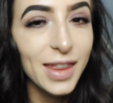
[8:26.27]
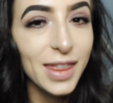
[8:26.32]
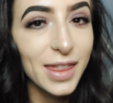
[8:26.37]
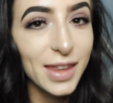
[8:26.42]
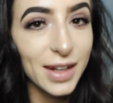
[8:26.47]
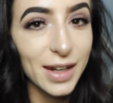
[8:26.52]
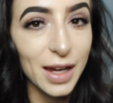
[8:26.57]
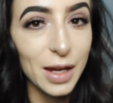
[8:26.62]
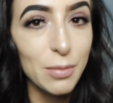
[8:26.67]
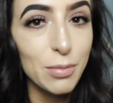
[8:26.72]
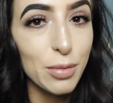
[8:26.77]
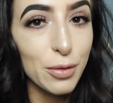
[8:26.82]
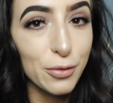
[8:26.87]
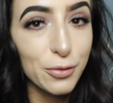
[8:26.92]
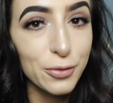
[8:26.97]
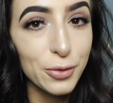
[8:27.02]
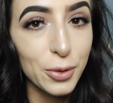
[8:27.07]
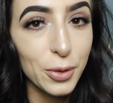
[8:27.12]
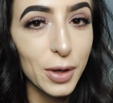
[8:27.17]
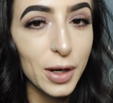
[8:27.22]
the night
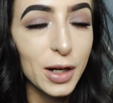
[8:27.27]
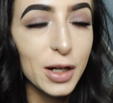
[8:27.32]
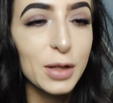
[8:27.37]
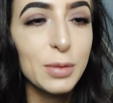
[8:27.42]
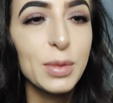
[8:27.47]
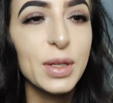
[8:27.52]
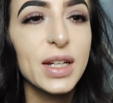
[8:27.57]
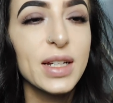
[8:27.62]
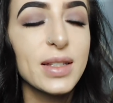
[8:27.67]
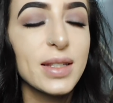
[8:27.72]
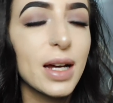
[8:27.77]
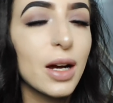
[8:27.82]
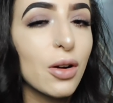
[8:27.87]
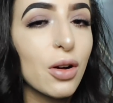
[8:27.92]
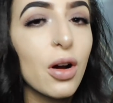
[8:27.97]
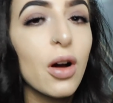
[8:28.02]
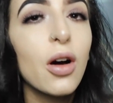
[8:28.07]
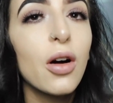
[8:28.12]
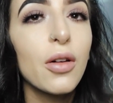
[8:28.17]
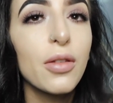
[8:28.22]
before because
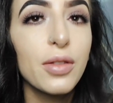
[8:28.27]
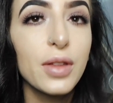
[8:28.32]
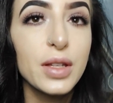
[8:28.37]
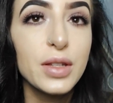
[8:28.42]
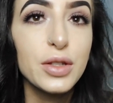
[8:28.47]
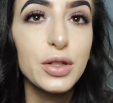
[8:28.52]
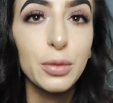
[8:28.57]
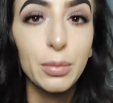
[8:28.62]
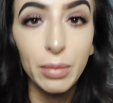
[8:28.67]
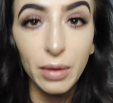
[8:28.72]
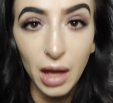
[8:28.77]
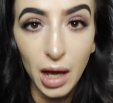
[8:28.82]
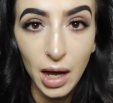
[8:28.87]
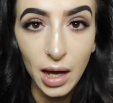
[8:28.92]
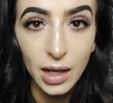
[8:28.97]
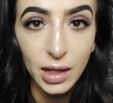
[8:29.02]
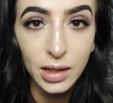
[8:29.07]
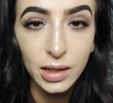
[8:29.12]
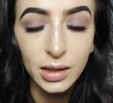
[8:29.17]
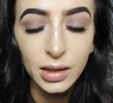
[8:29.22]
alcohol thins your
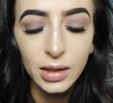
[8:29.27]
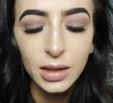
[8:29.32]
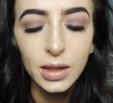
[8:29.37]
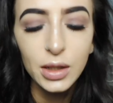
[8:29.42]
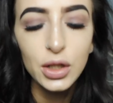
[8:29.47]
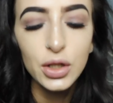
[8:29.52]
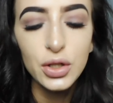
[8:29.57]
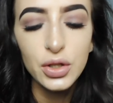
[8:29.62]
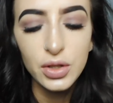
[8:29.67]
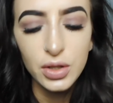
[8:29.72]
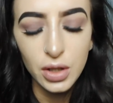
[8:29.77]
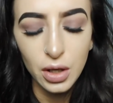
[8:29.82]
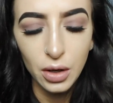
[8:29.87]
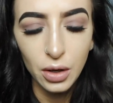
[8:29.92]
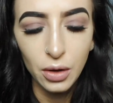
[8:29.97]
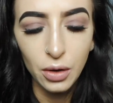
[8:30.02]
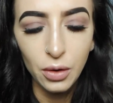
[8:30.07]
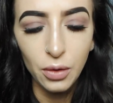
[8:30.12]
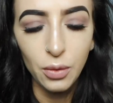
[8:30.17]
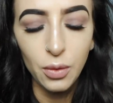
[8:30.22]
blood.
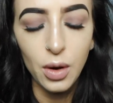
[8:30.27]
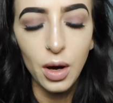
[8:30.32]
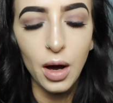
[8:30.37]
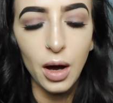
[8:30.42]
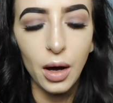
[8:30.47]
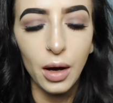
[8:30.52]
So